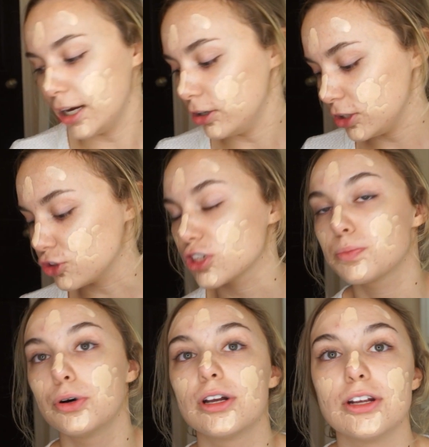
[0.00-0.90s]
I already
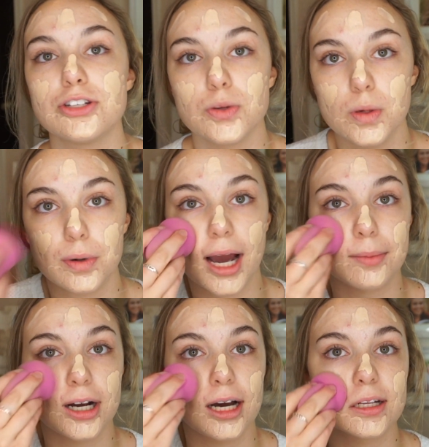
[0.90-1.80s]
just put a dewy
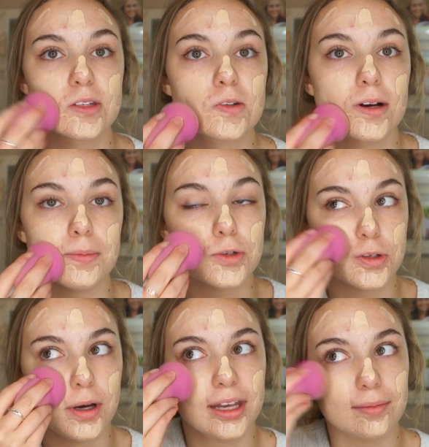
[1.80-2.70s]
primer on, and so I'm
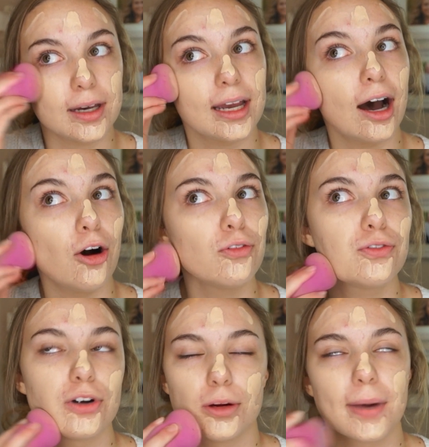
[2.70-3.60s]
doing my
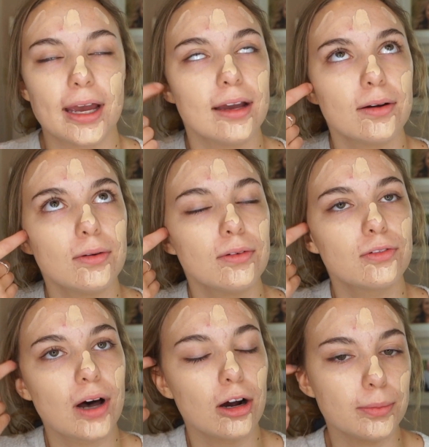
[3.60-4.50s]
e.l.f. or my
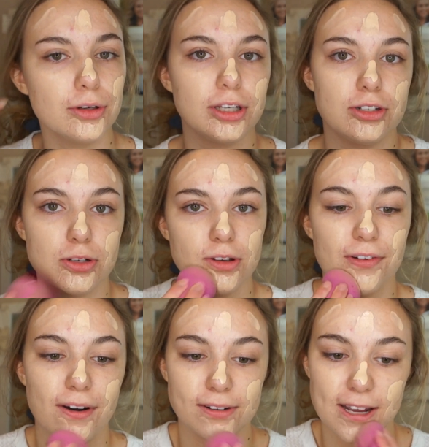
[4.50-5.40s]
Flower Beauty Dewy
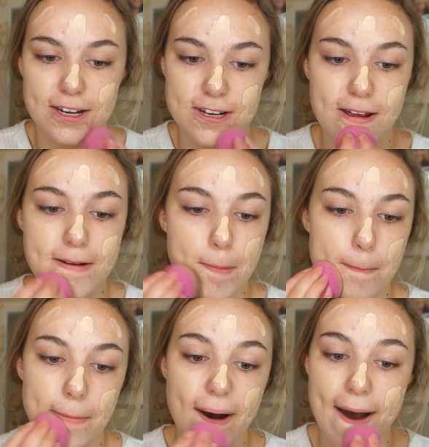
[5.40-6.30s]
Foundation,
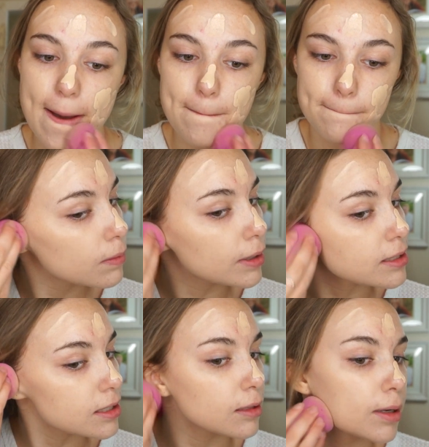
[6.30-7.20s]
but
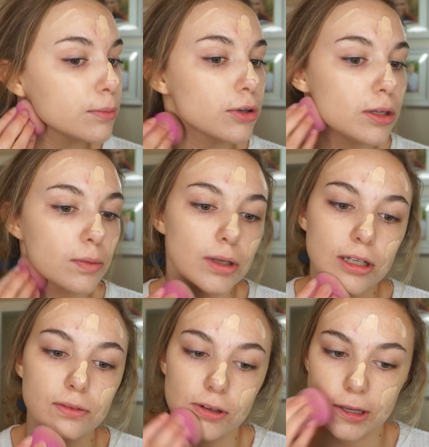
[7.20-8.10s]
mixing the Maybelline one
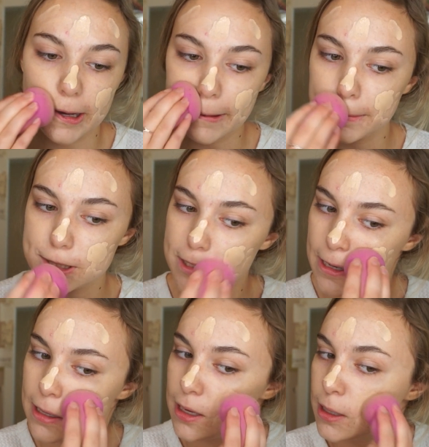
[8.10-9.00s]
in really helps.
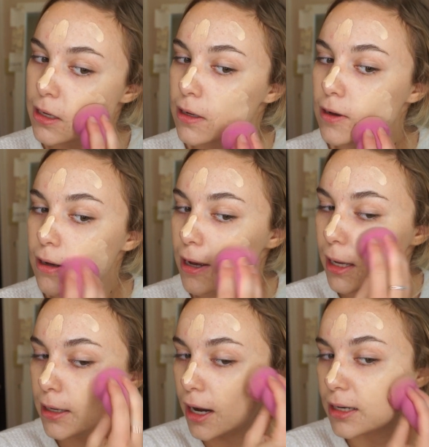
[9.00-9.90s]

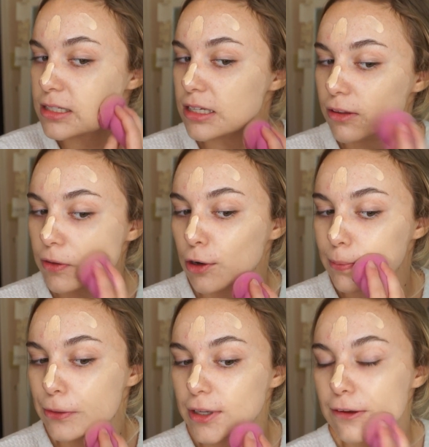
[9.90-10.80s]
And honestly, the Focallure
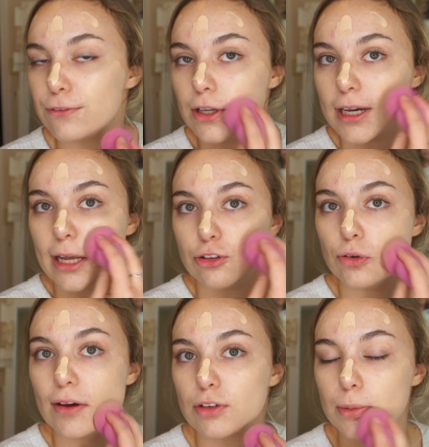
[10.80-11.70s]
Beauty, I feel like I
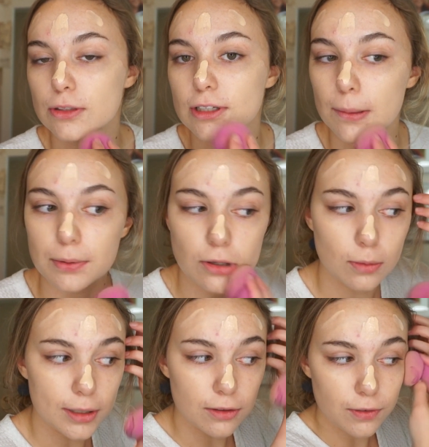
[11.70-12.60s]
do have to build it up a
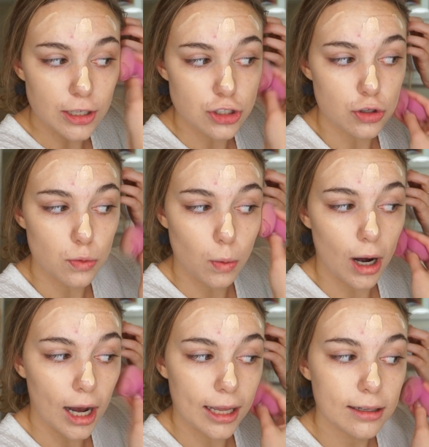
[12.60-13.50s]
little bit if I do
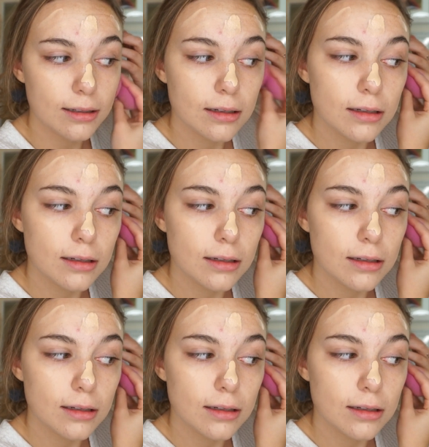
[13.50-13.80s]
want